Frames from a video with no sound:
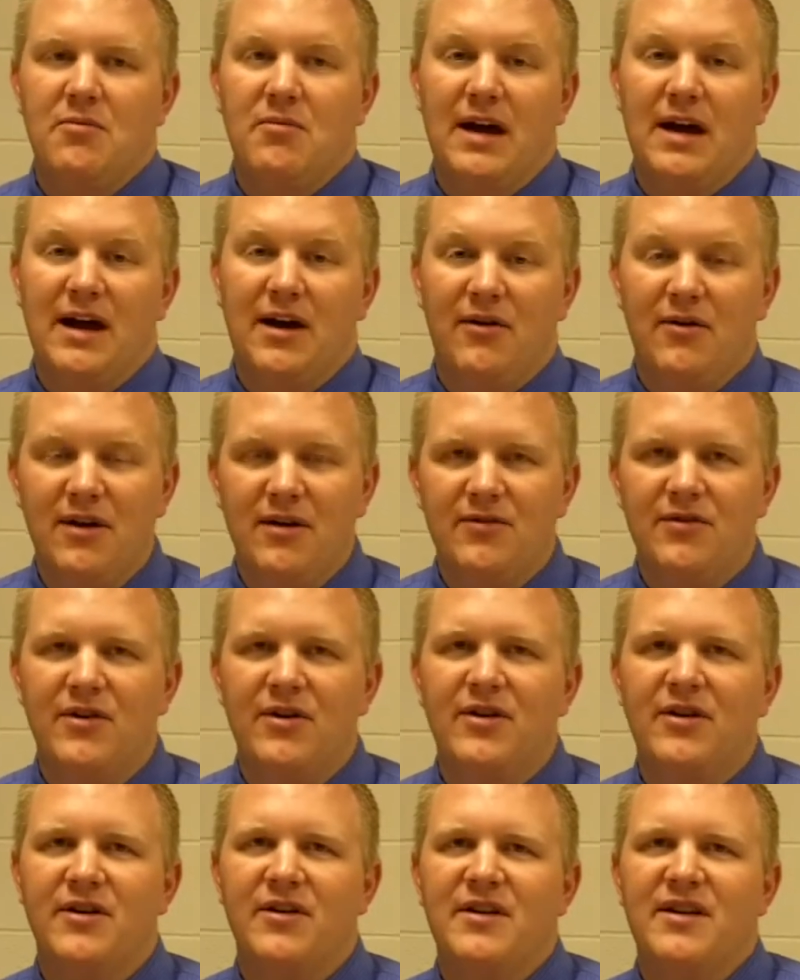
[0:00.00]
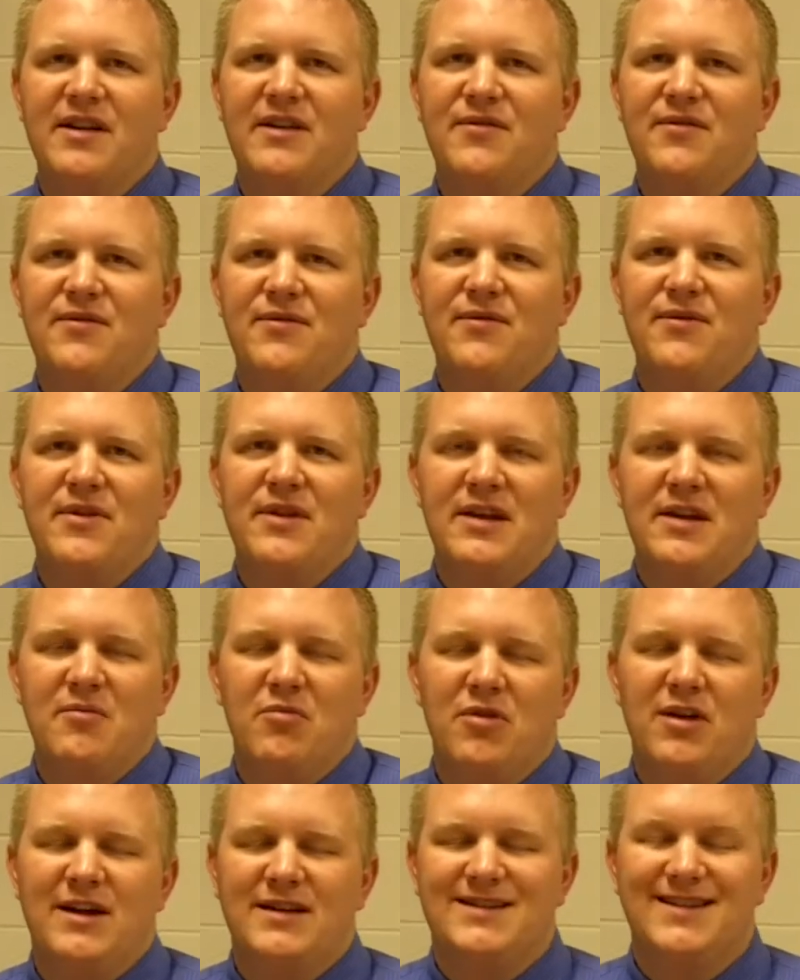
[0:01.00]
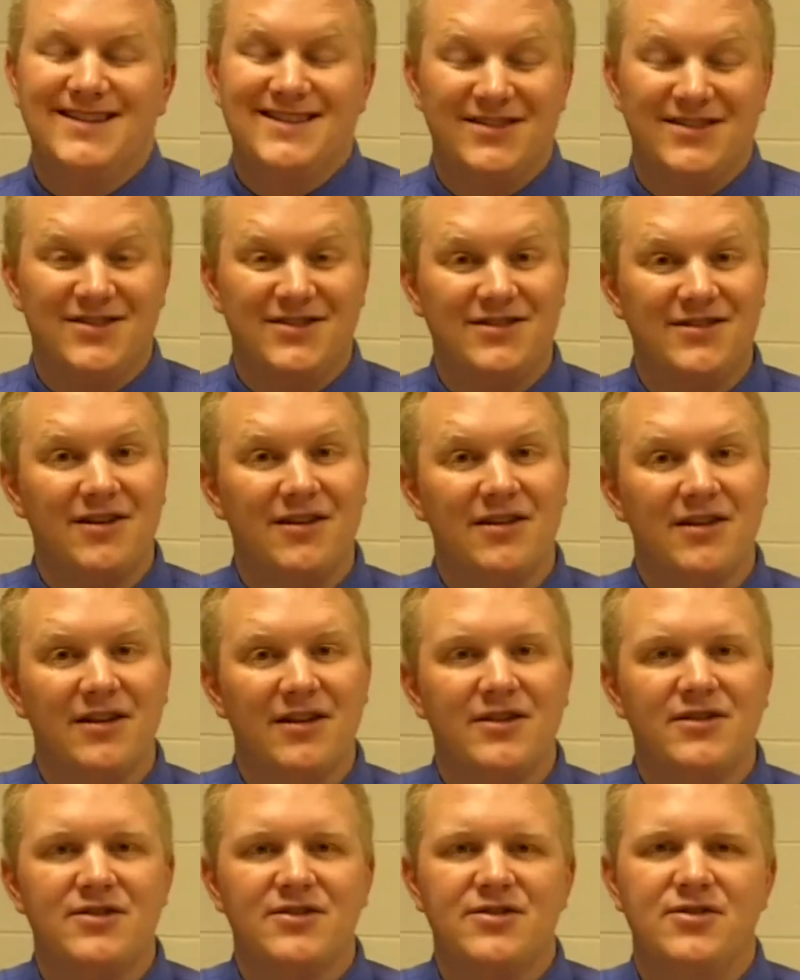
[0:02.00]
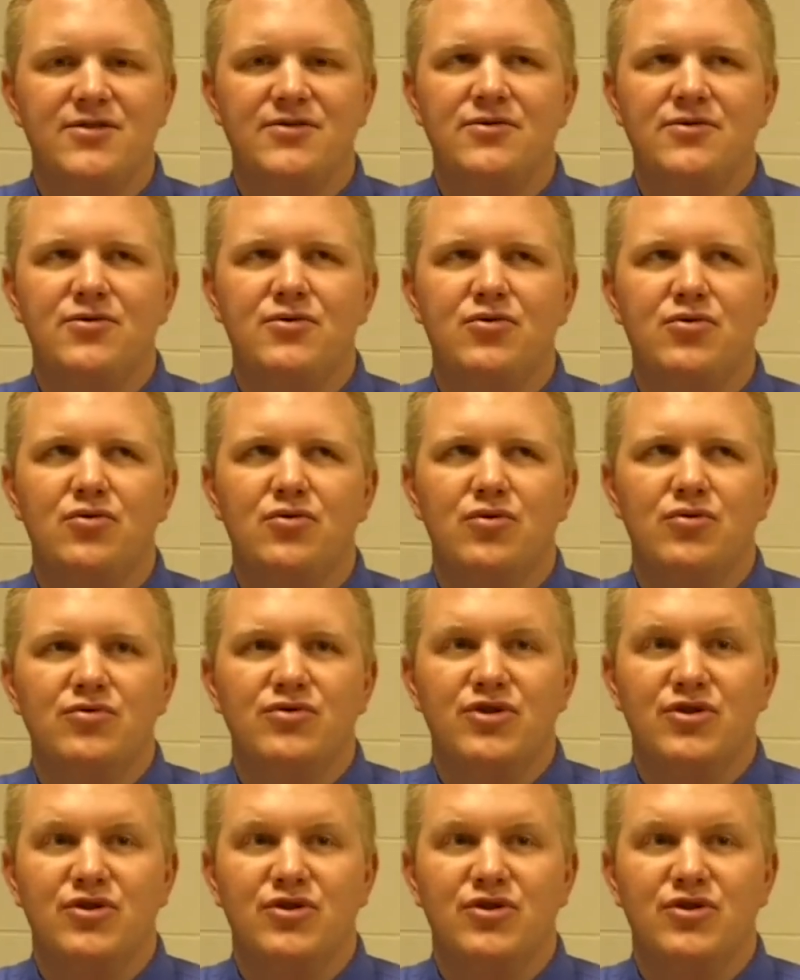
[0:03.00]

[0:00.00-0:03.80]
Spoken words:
However, if the process is started too